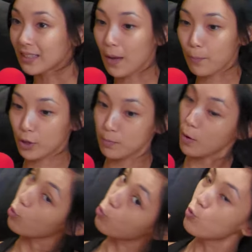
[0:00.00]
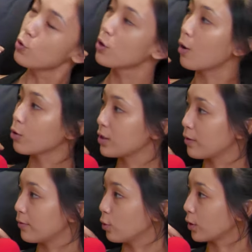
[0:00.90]
tapos mahuhulog ako sa
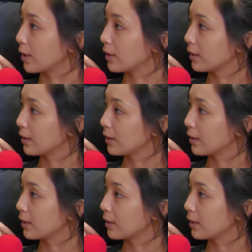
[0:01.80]
floor.